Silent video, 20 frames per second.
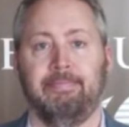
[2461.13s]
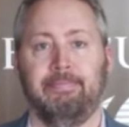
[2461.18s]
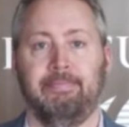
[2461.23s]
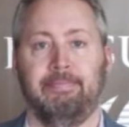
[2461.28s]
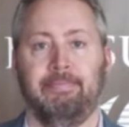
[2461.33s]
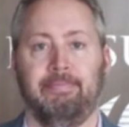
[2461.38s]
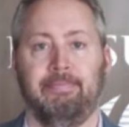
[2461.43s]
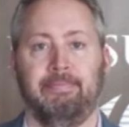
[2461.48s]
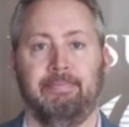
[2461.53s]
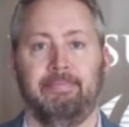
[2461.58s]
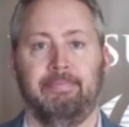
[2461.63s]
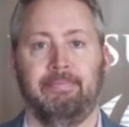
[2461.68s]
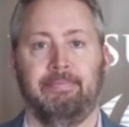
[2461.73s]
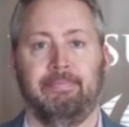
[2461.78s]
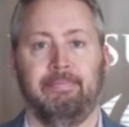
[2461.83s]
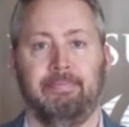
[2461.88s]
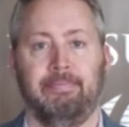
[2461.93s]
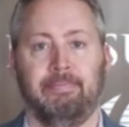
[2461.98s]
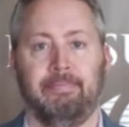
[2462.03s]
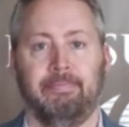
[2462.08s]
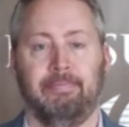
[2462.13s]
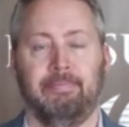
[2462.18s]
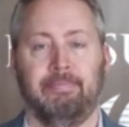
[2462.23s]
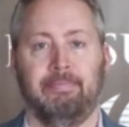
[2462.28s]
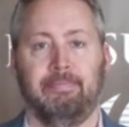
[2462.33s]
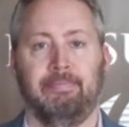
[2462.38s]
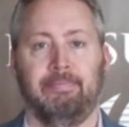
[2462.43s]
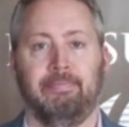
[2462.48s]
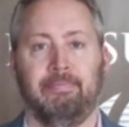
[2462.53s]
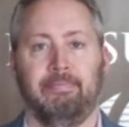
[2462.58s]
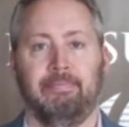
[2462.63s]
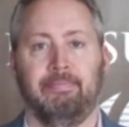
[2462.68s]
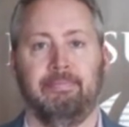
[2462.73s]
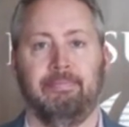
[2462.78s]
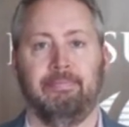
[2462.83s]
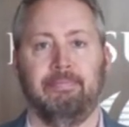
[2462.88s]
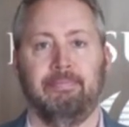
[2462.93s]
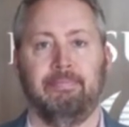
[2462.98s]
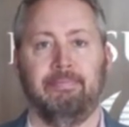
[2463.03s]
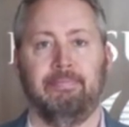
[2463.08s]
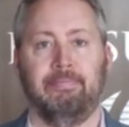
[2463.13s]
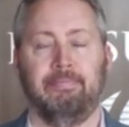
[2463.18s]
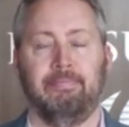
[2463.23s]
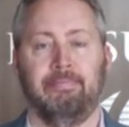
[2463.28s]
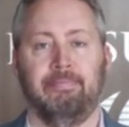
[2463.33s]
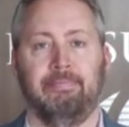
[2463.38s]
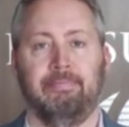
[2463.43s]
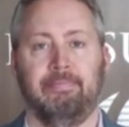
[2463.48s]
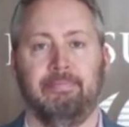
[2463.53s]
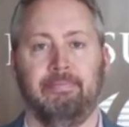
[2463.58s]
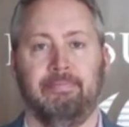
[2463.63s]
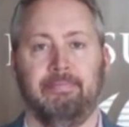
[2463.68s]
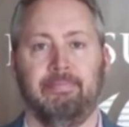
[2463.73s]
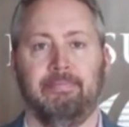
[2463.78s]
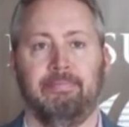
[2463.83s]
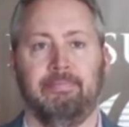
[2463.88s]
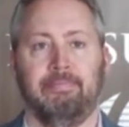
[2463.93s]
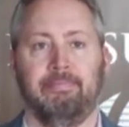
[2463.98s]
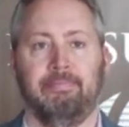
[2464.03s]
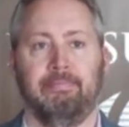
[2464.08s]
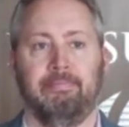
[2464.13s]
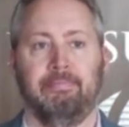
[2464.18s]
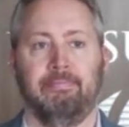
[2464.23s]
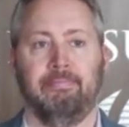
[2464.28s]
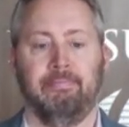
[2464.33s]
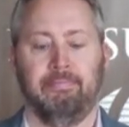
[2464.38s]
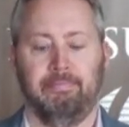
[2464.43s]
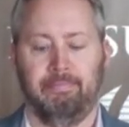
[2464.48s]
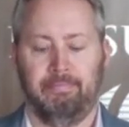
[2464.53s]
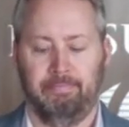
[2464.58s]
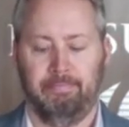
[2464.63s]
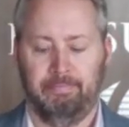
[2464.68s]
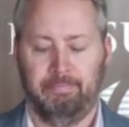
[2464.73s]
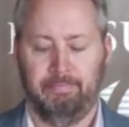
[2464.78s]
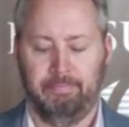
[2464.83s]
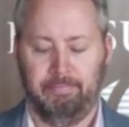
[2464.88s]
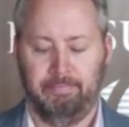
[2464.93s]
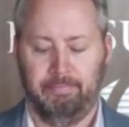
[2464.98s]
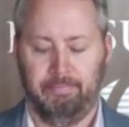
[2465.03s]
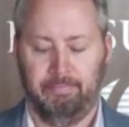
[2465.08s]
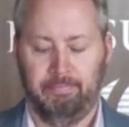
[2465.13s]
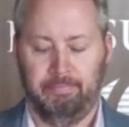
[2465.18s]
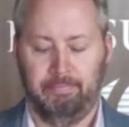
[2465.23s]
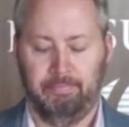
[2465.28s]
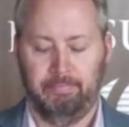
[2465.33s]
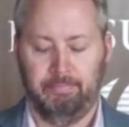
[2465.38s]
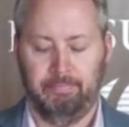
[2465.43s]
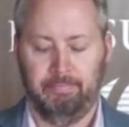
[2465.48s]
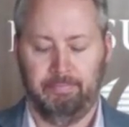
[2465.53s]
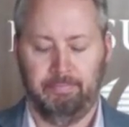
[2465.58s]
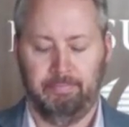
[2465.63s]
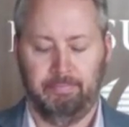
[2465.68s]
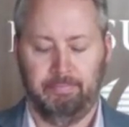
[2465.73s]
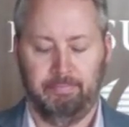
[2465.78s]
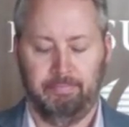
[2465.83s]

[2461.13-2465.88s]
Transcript: [no speech]